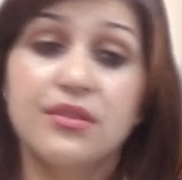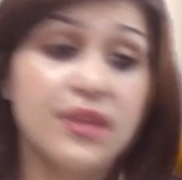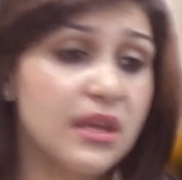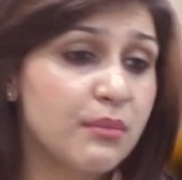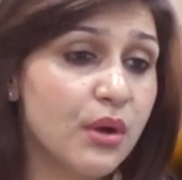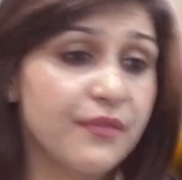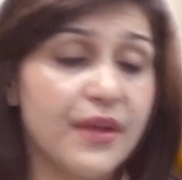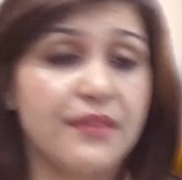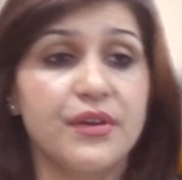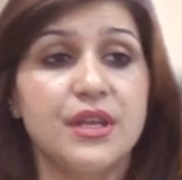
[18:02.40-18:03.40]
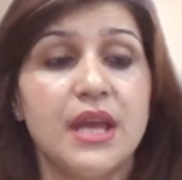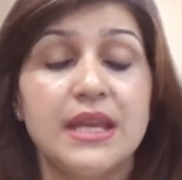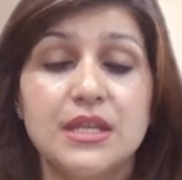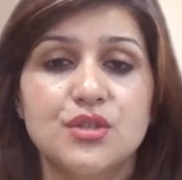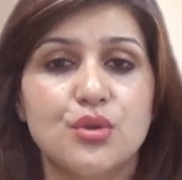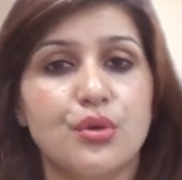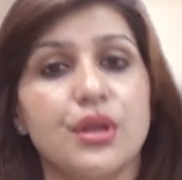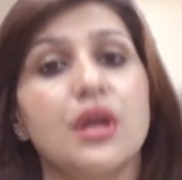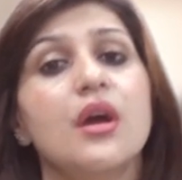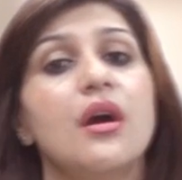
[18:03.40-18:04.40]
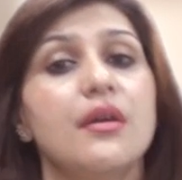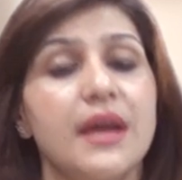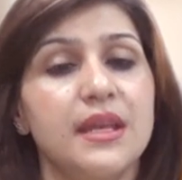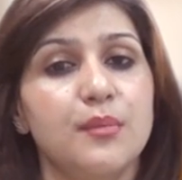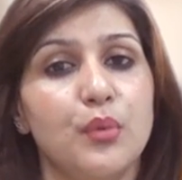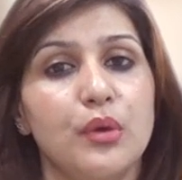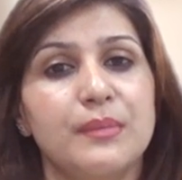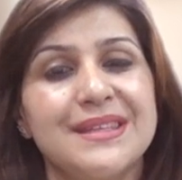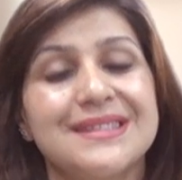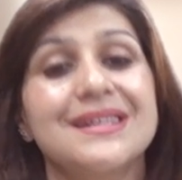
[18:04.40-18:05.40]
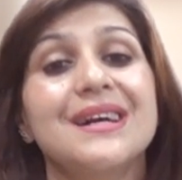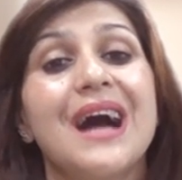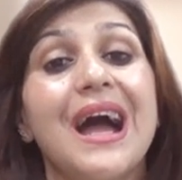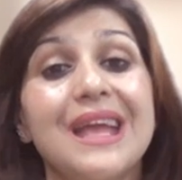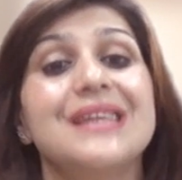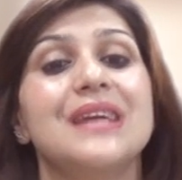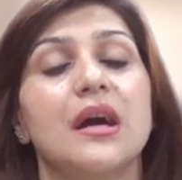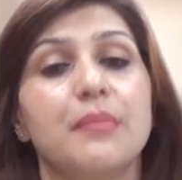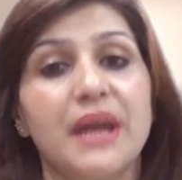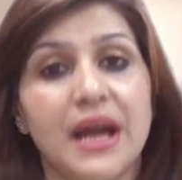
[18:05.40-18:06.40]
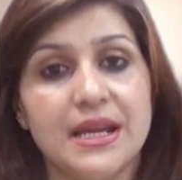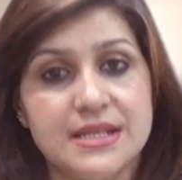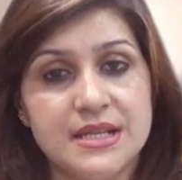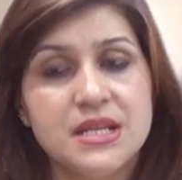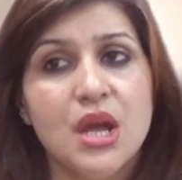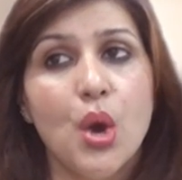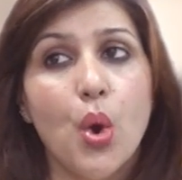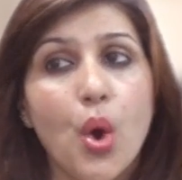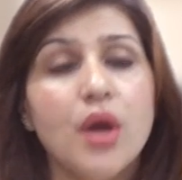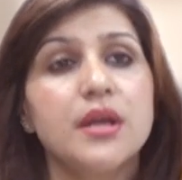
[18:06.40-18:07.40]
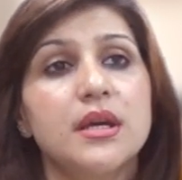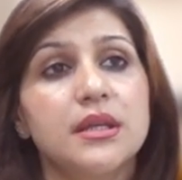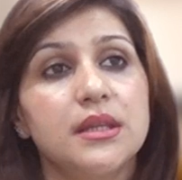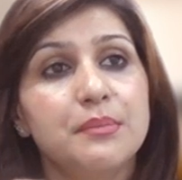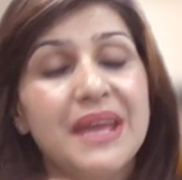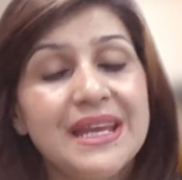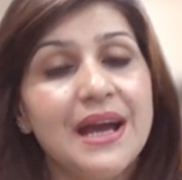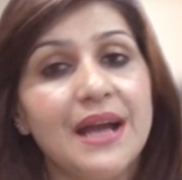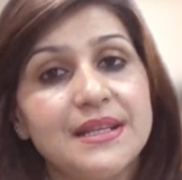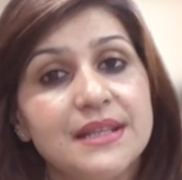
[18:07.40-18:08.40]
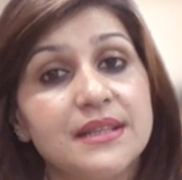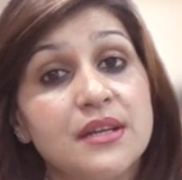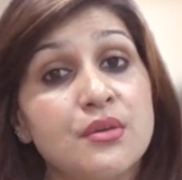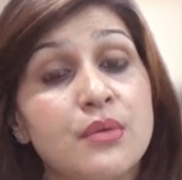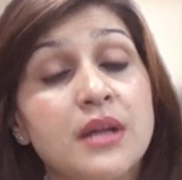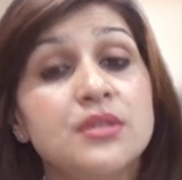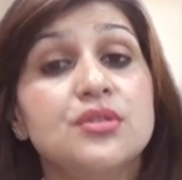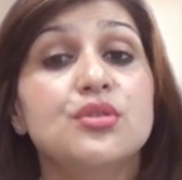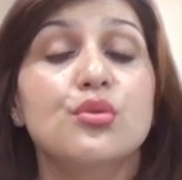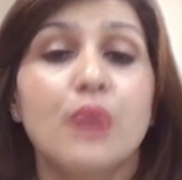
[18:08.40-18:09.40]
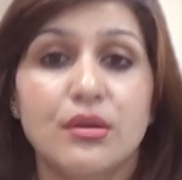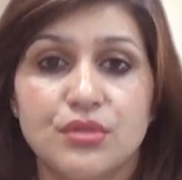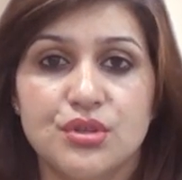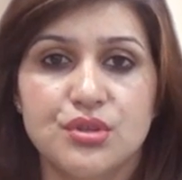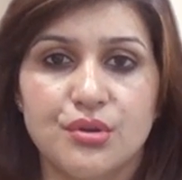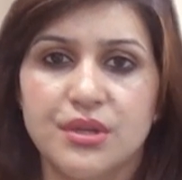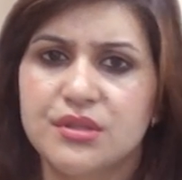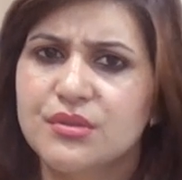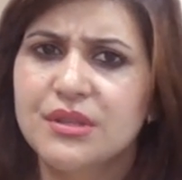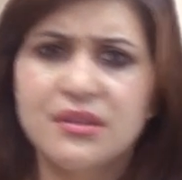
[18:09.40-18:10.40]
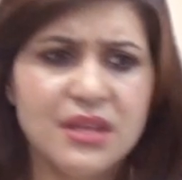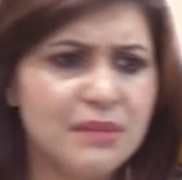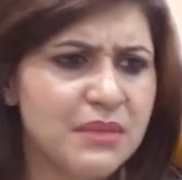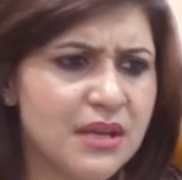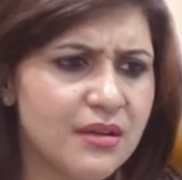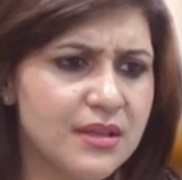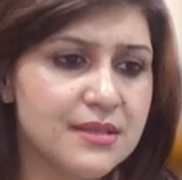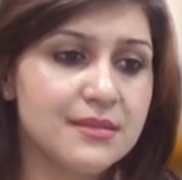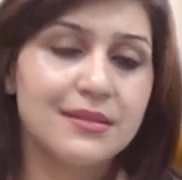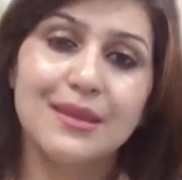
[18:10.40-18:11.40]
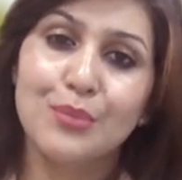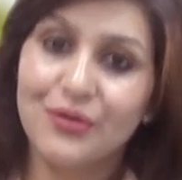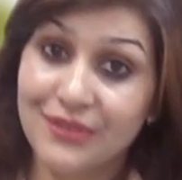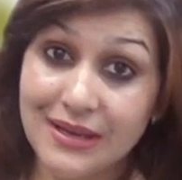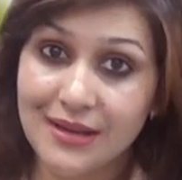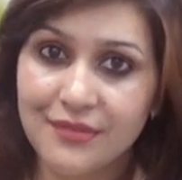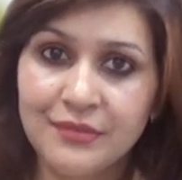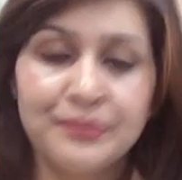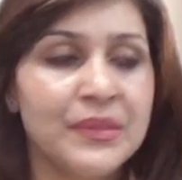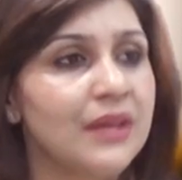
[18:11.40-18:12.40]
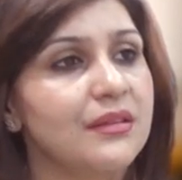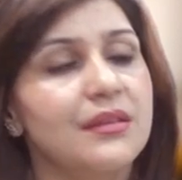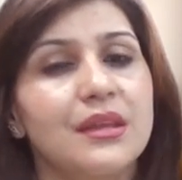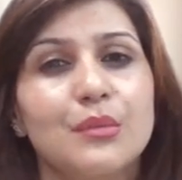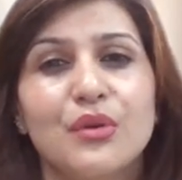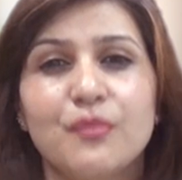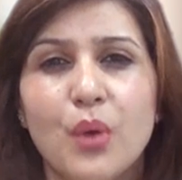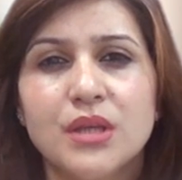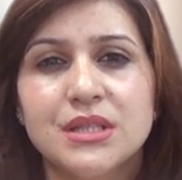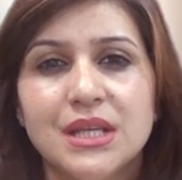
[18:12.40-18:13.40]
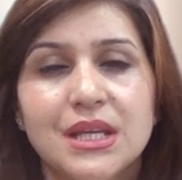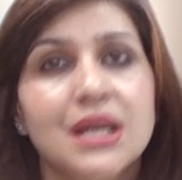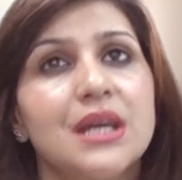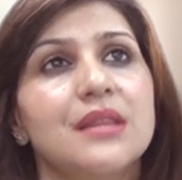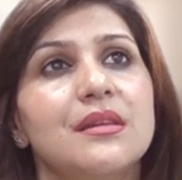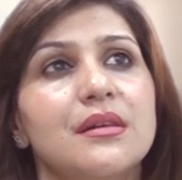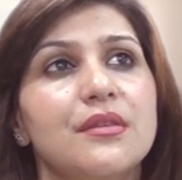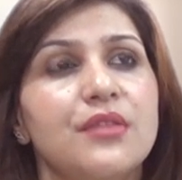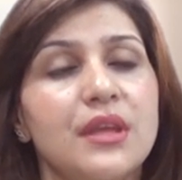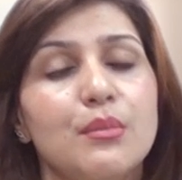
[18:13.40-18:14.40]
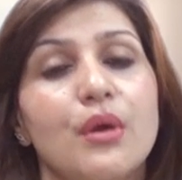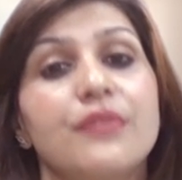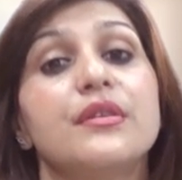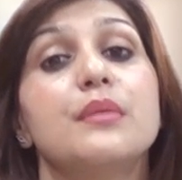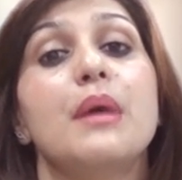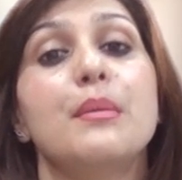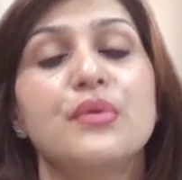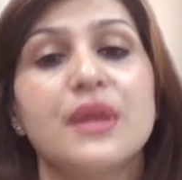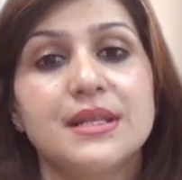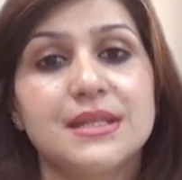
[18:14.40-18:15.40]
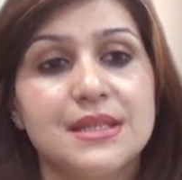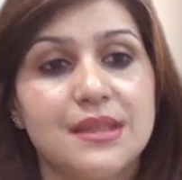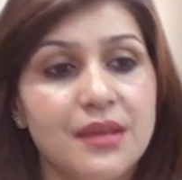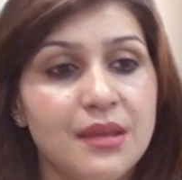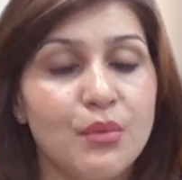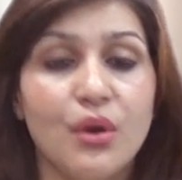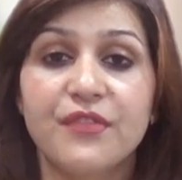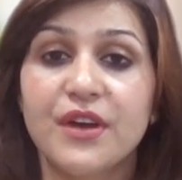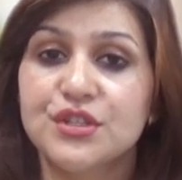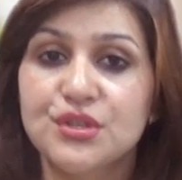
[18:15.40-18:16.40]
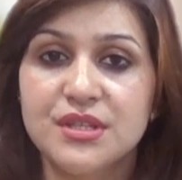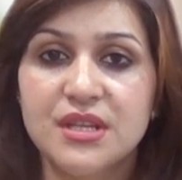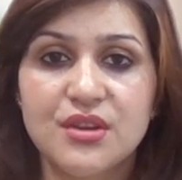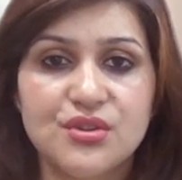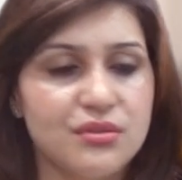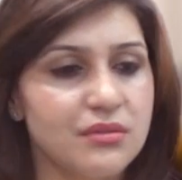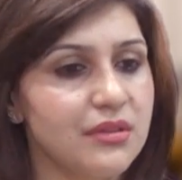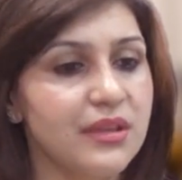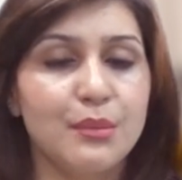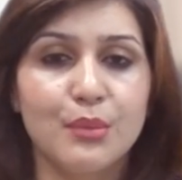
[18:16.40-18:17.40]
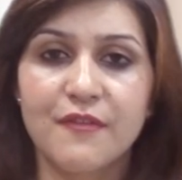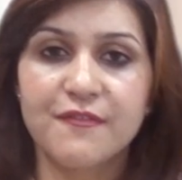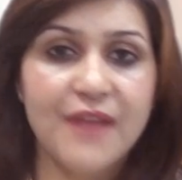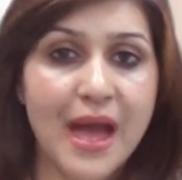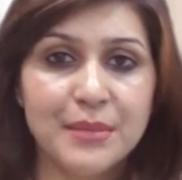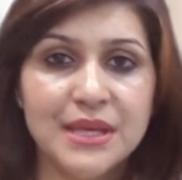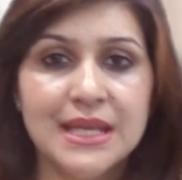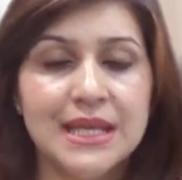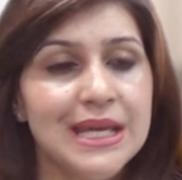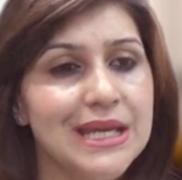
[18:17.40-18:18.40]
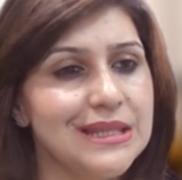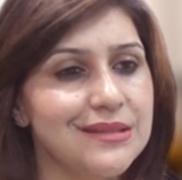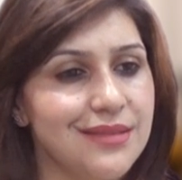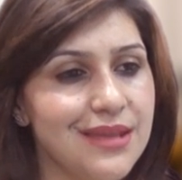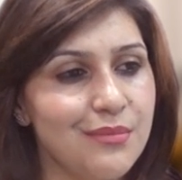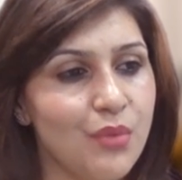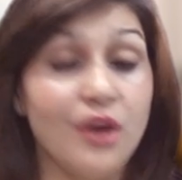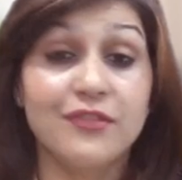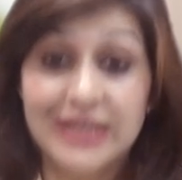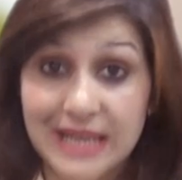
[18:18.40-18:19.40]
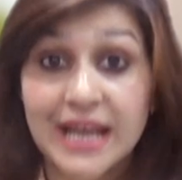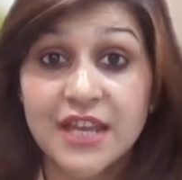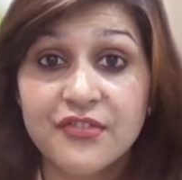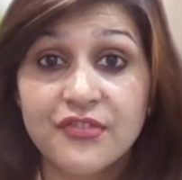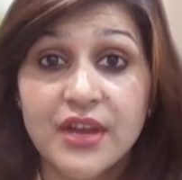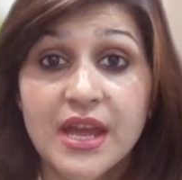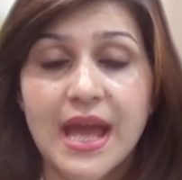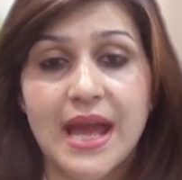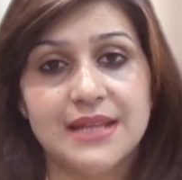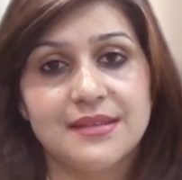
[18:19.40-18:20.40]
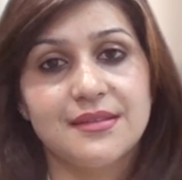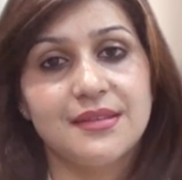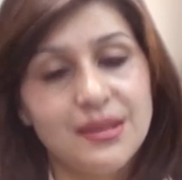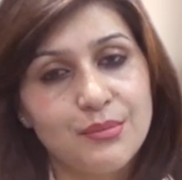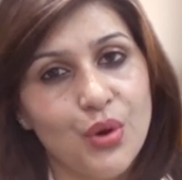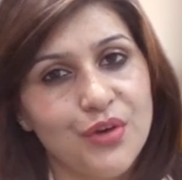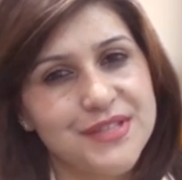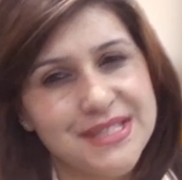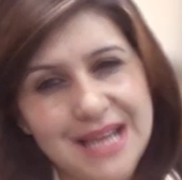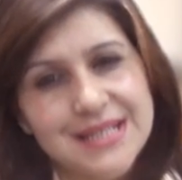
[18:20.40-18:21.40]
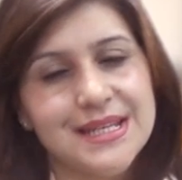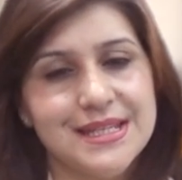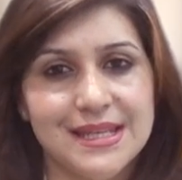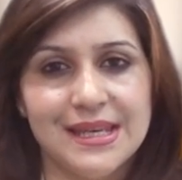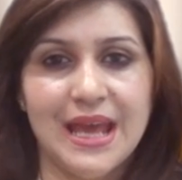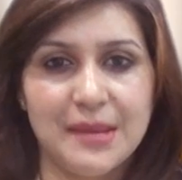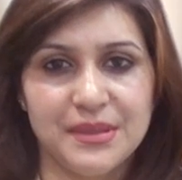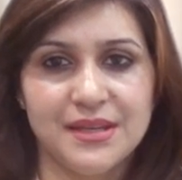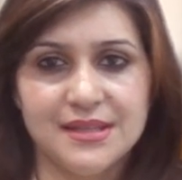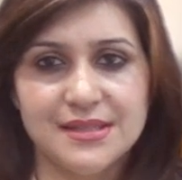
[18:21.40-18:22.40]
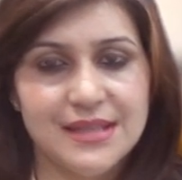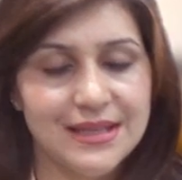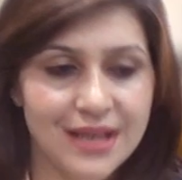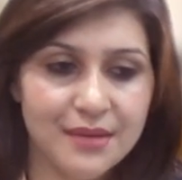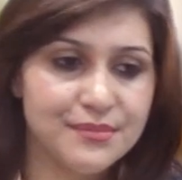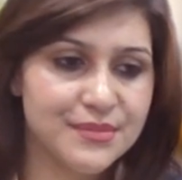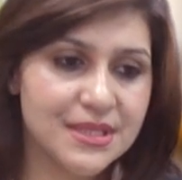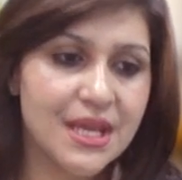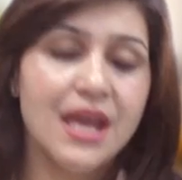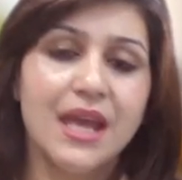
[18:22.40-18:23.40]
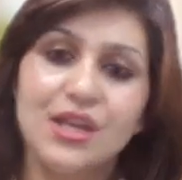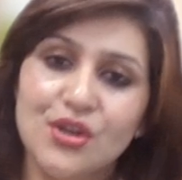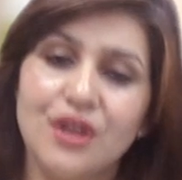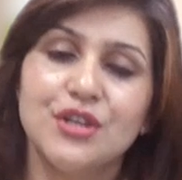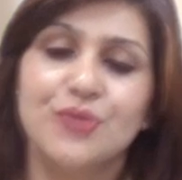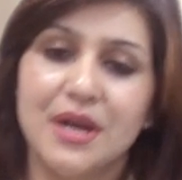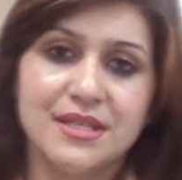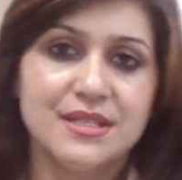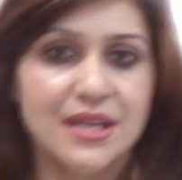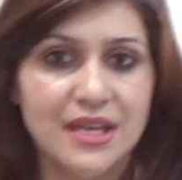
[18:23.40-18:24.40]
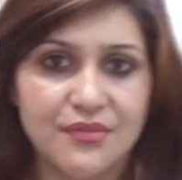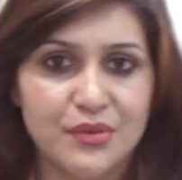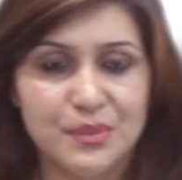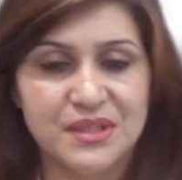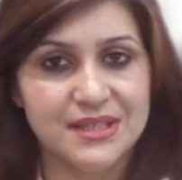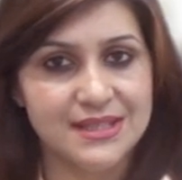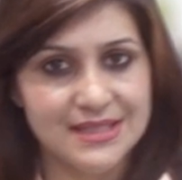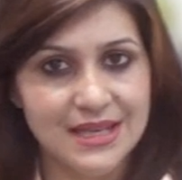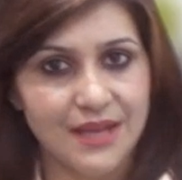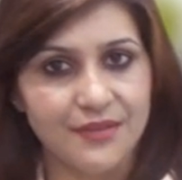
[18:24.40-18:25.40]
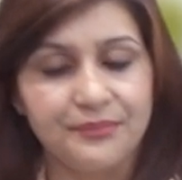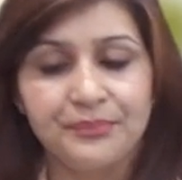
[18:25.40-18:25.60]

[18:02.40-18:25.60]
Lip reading: theme of any story or any poem is the idea behind it, or the main idea that runs throughout the story. So the theme here is the theme of love, the theme of bonding, the theme of remembrance, the theme of association, the theme of family, the theme of life, and the theme of sadness and happiness that comes in contrast in everybody's life.